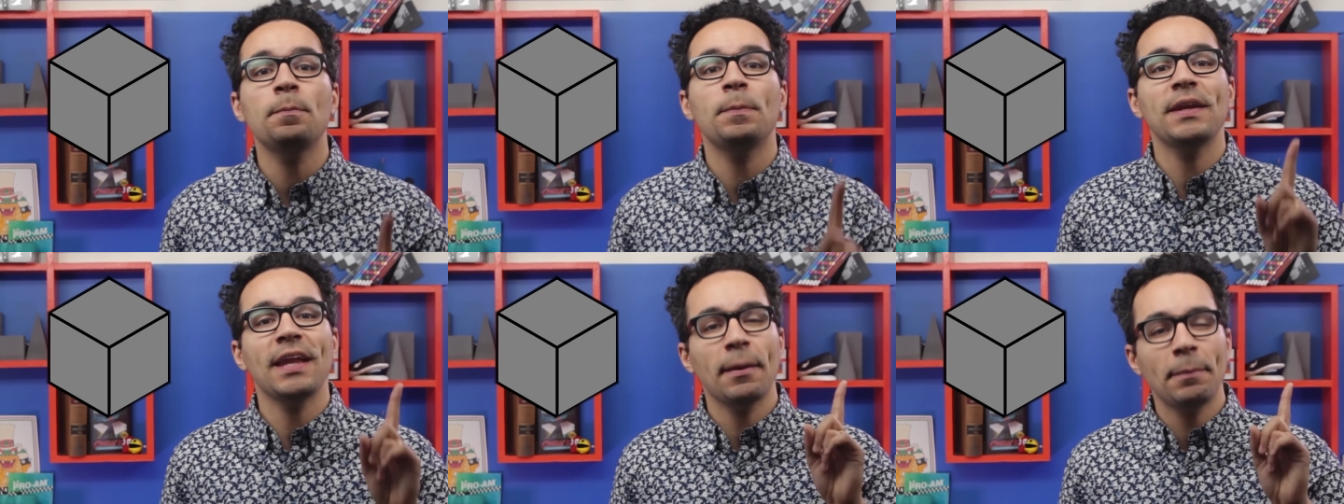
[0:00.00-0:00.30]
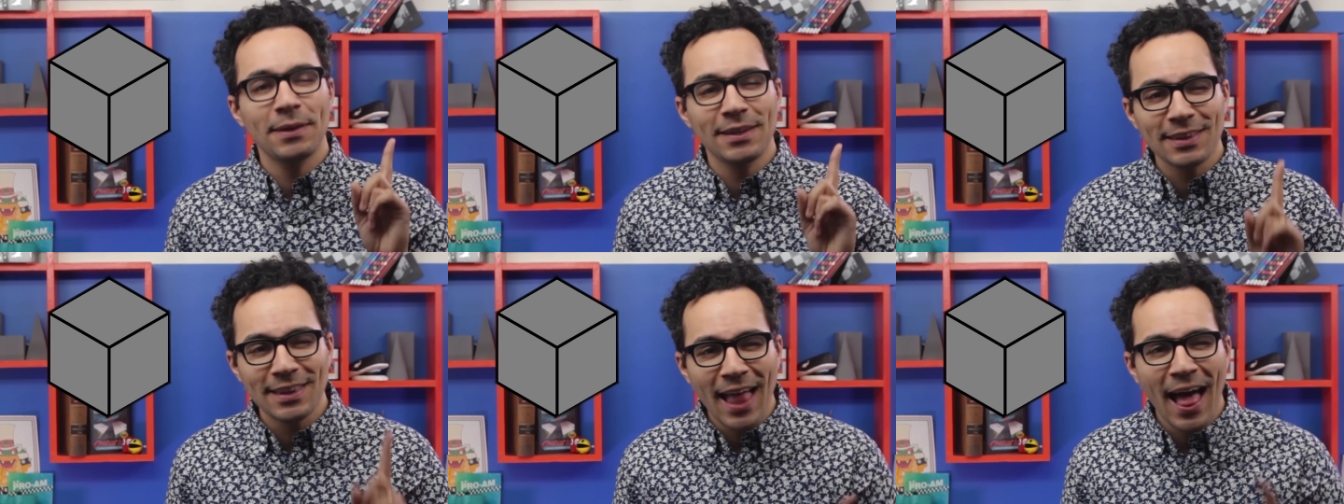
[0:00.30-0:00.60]
but have
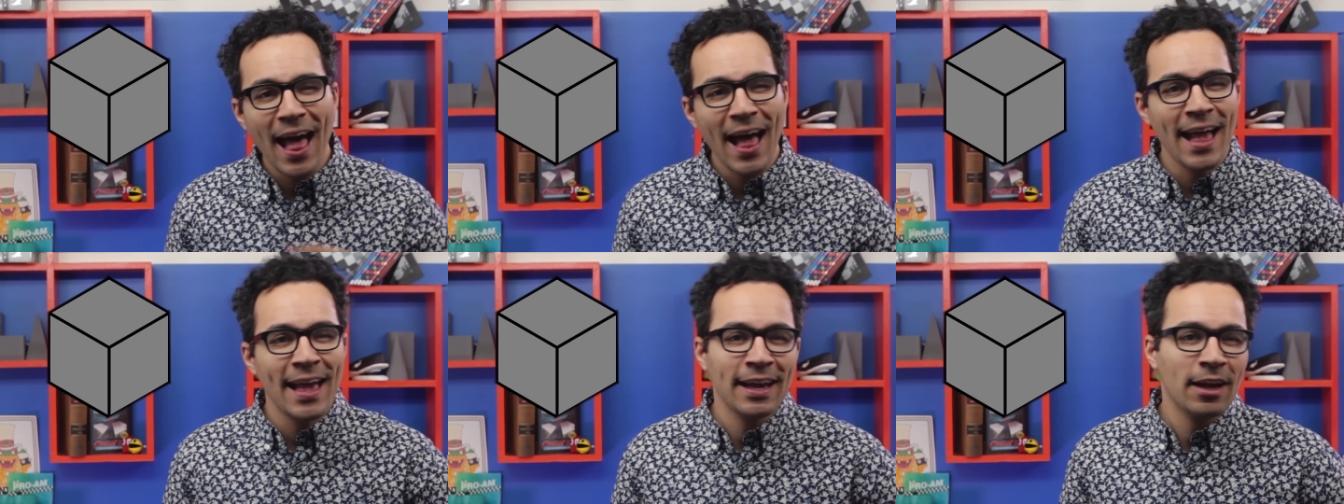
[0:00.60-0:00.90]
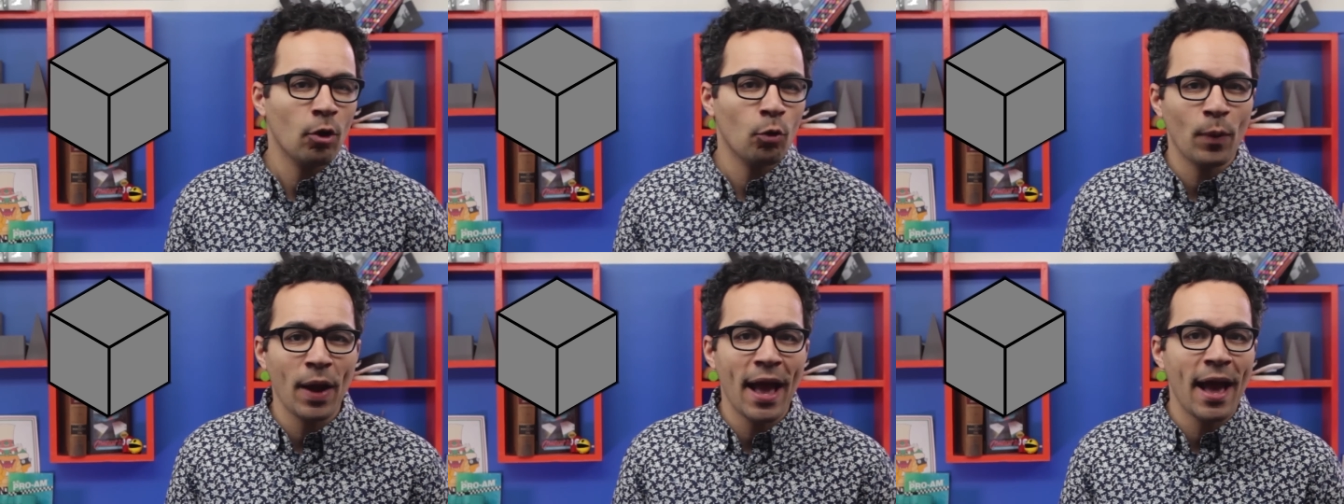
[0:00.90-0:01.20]
been lying
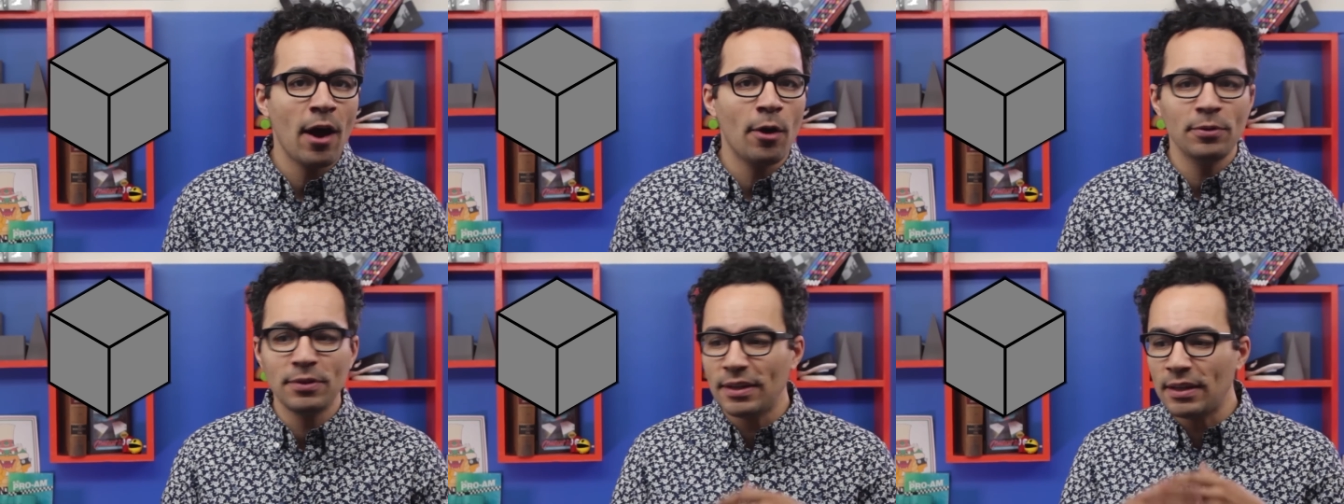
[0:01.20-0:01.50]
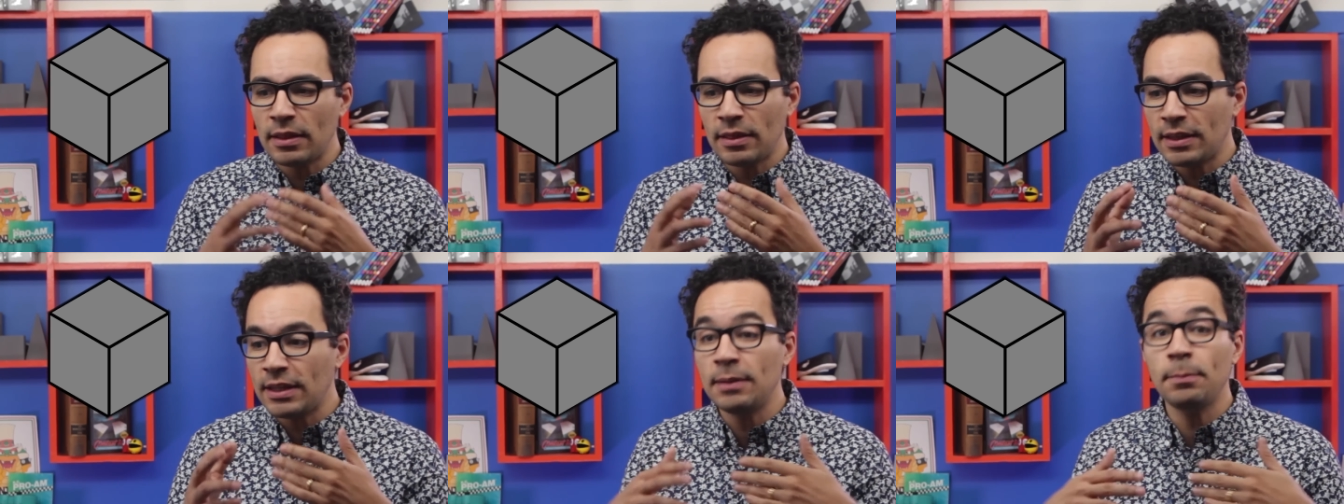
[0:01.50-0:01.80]
around
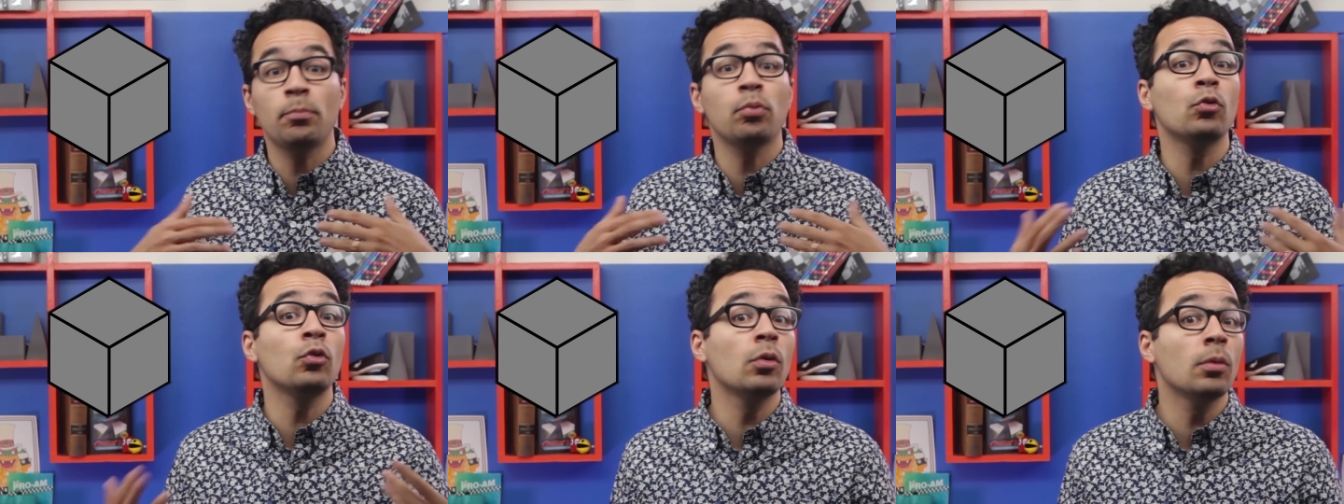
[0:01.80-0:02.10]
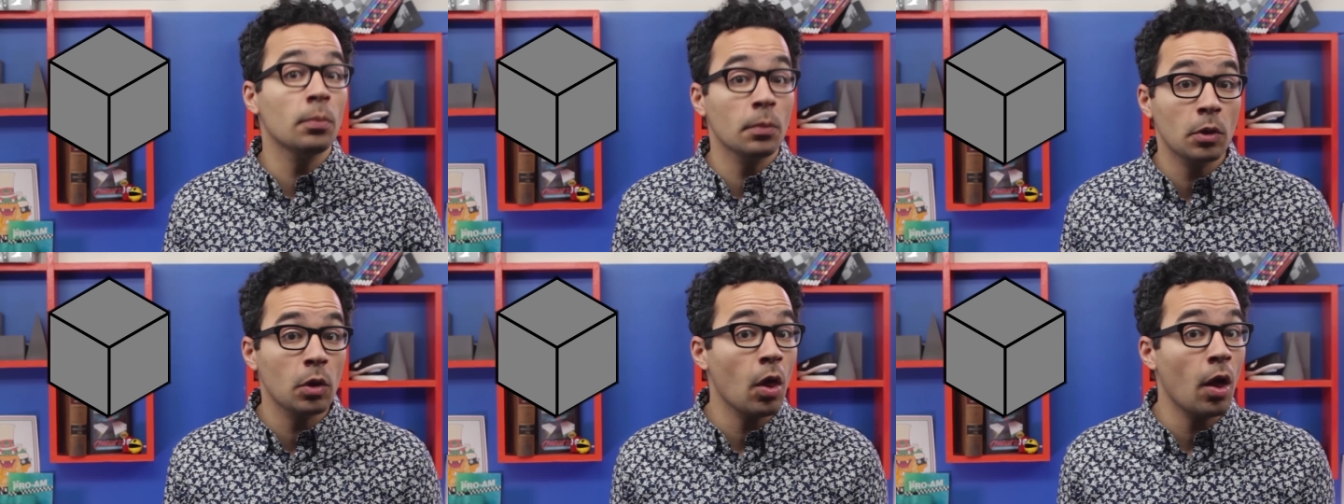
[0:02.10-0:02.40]
in the
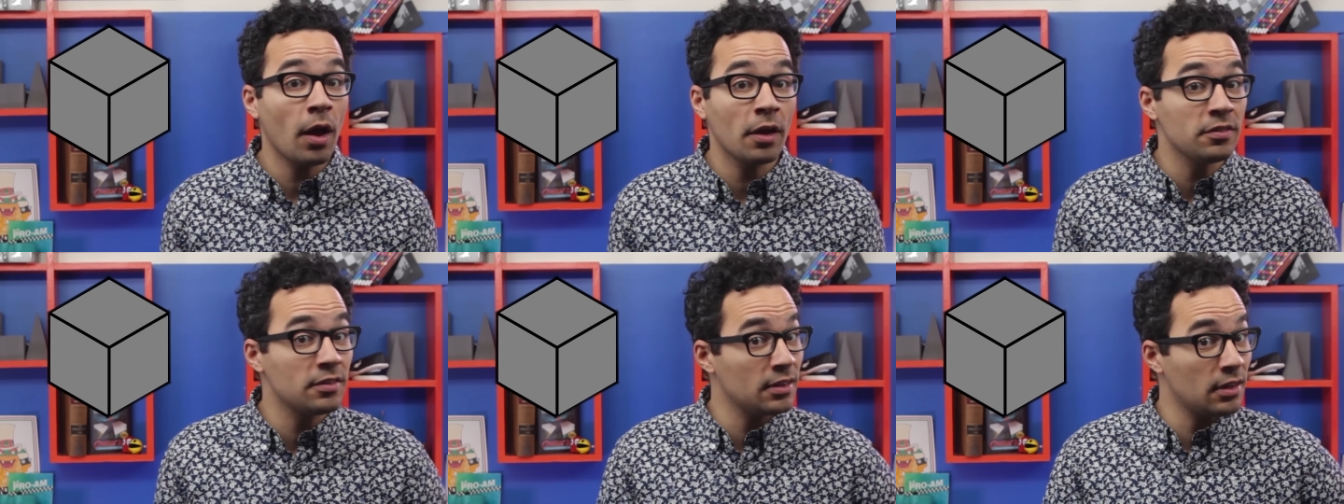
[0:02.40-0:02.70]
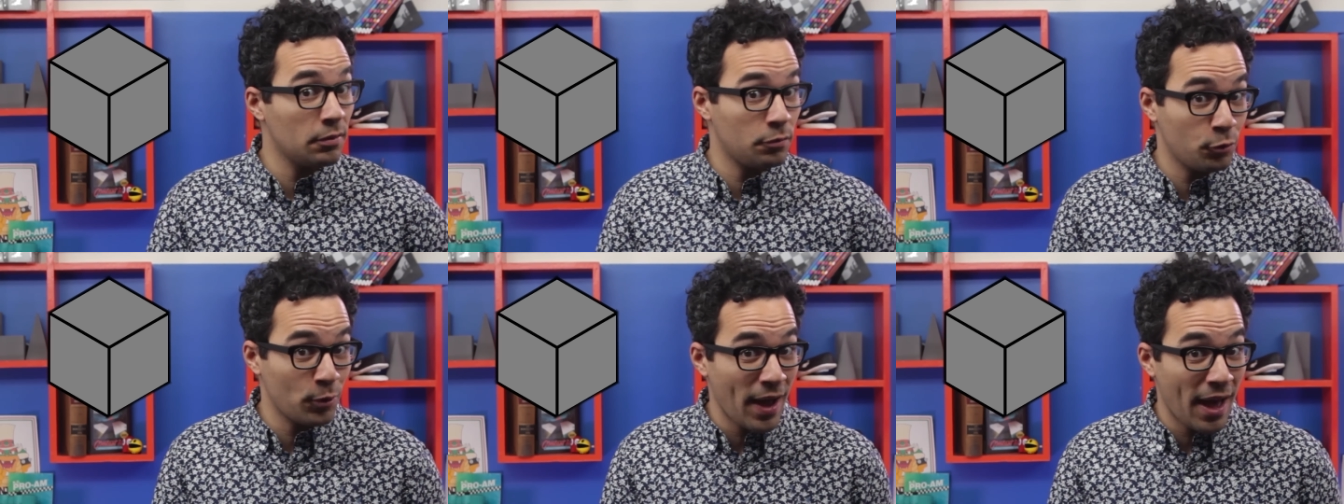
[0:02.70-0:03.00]
broom closet
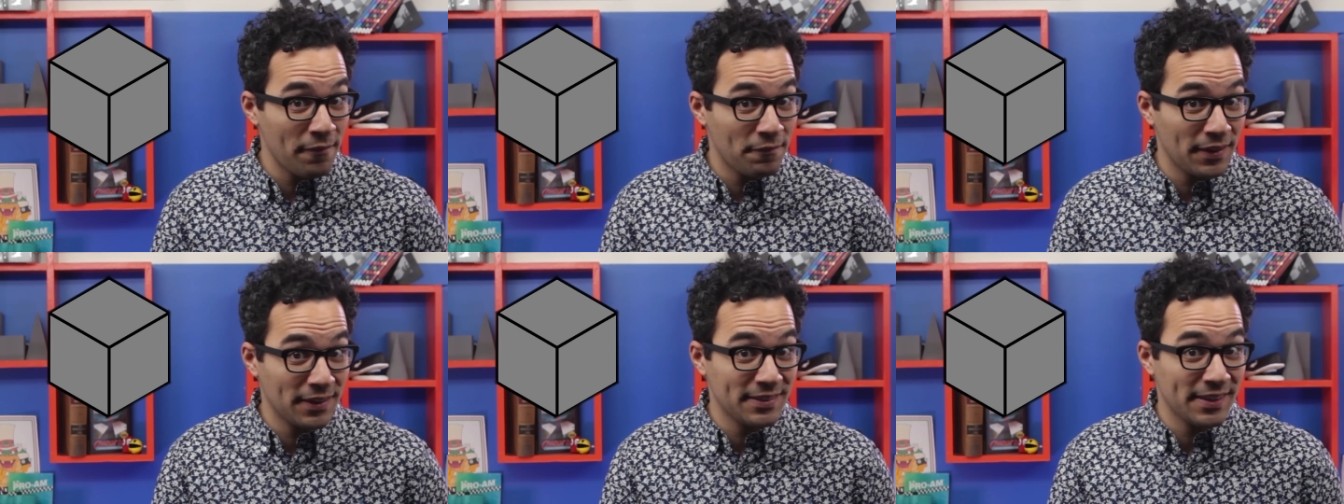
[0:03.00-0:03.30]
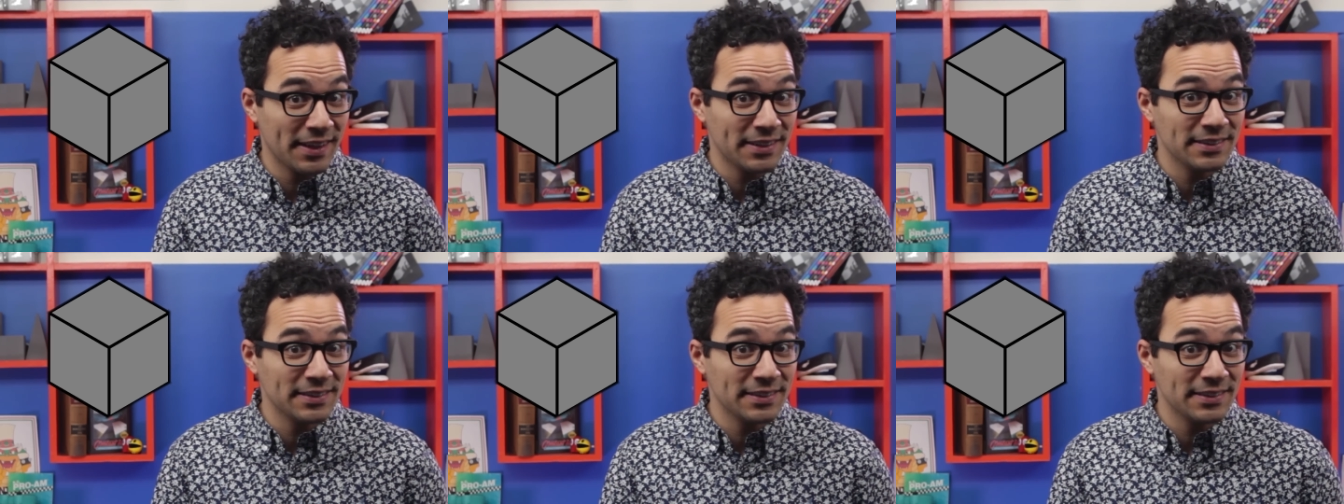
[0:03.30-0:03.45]
of graphic